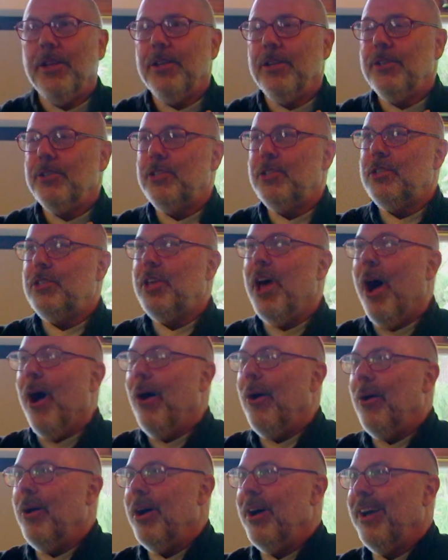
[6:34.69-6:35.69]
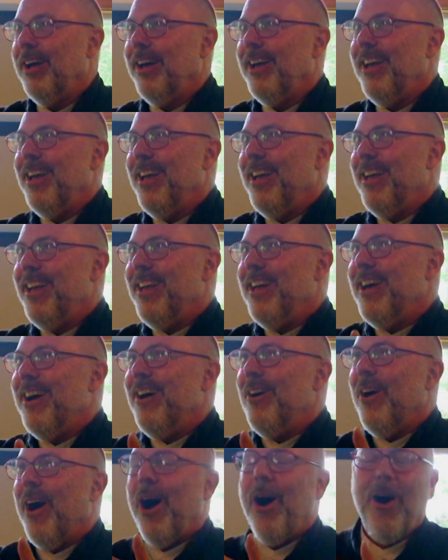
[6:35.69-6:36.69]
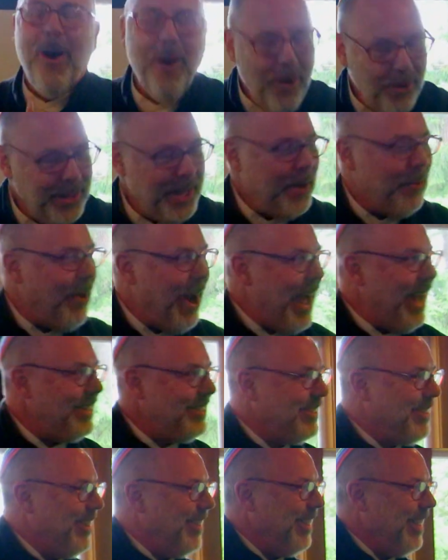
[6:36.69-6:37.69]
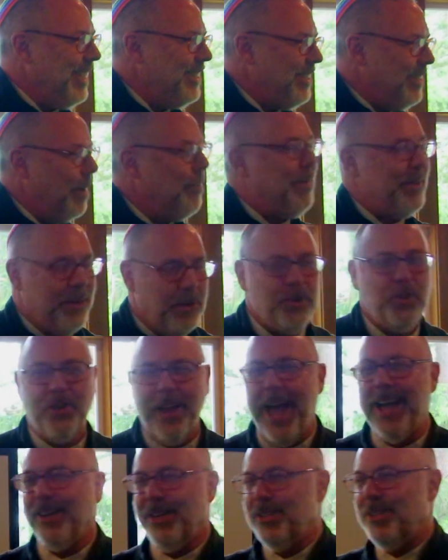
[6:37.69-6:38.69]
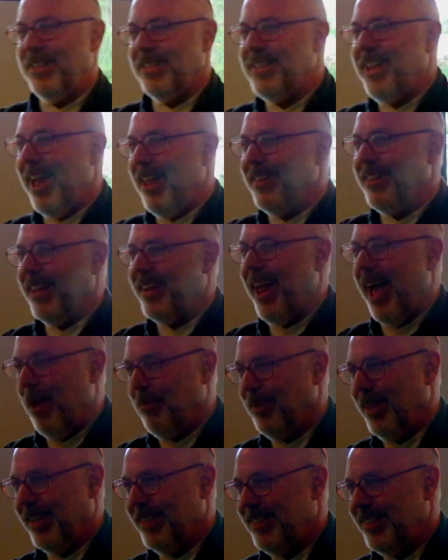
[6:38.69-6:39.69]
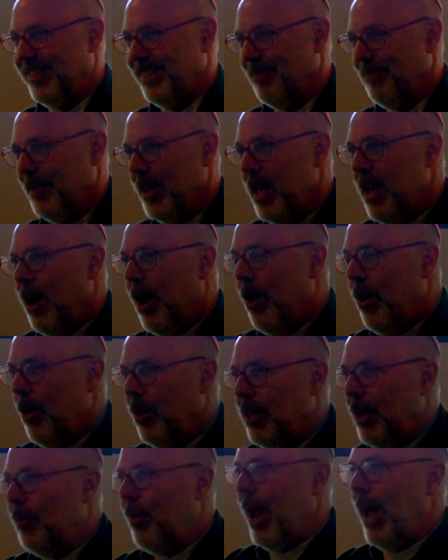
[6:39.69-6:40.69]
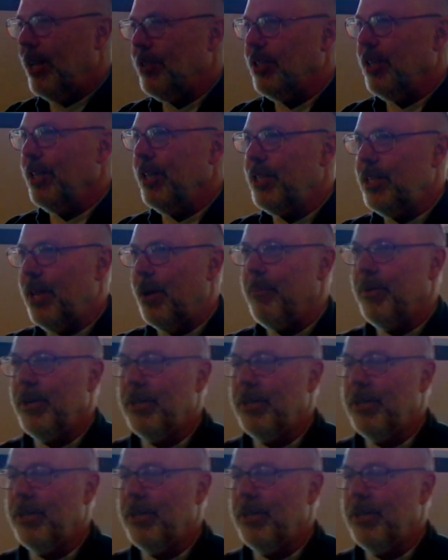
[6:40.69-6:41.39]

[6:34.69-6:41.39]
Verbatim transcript: so a holy rascal is someone who shatters the, the tablets. A holy rascal is someone